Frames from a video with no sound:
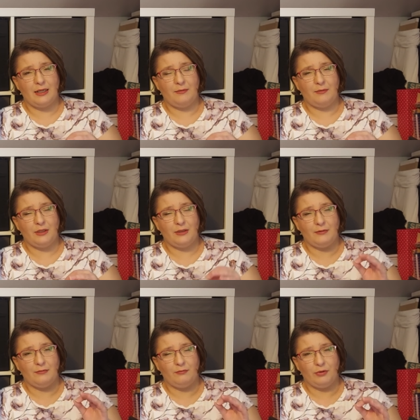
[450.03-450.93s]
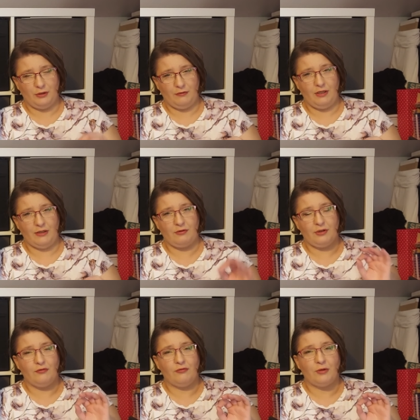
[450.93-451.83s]
I mean below
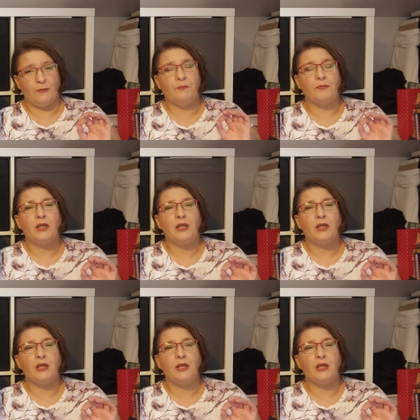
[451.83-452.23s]
100 euro,